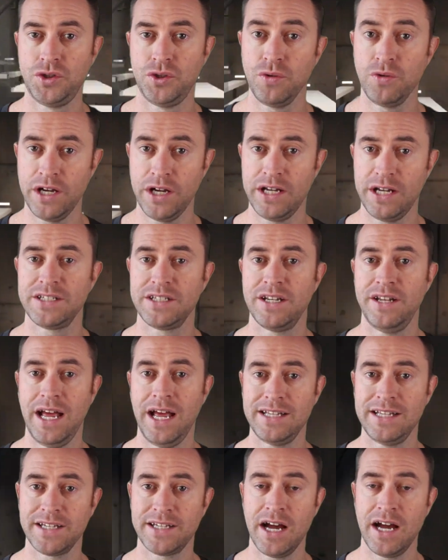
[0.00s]
Julia is a
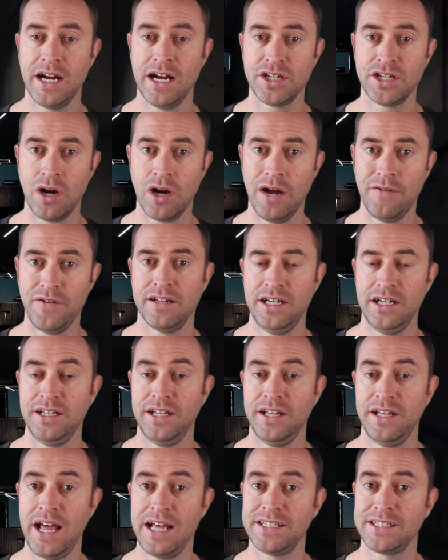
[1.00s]
NASCAR driver in
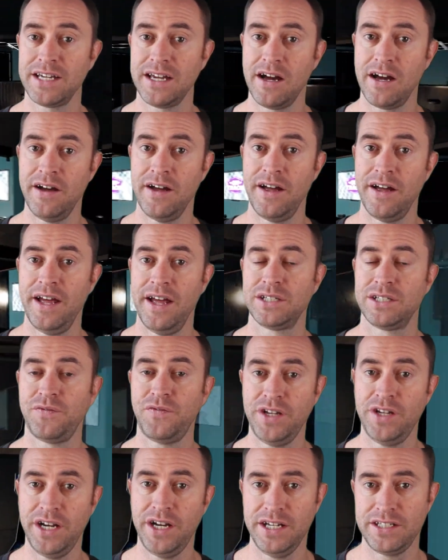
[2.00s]
the NASCAR
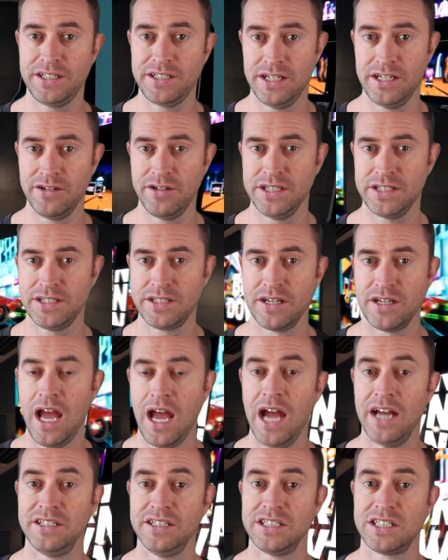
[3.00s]
Xfinity series
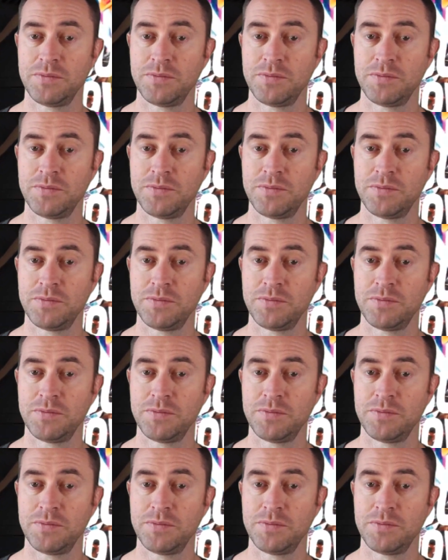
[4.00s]
and is